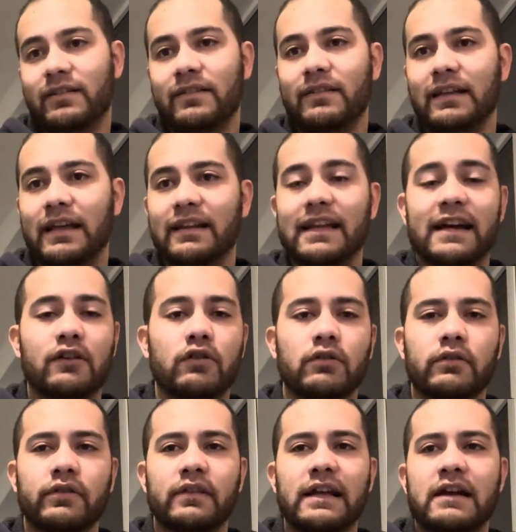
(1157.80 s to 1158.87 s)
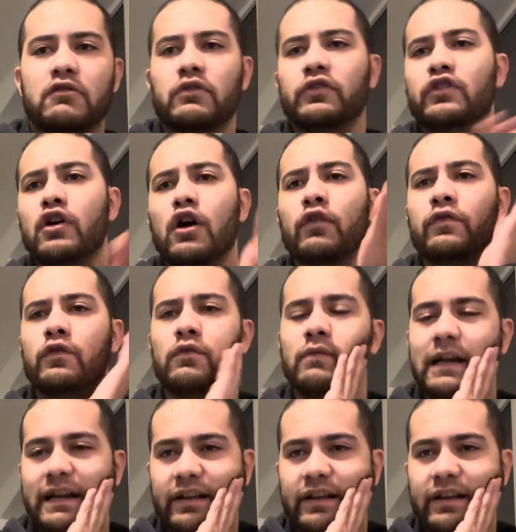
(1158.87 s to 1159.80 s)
Like on Dog Food, right?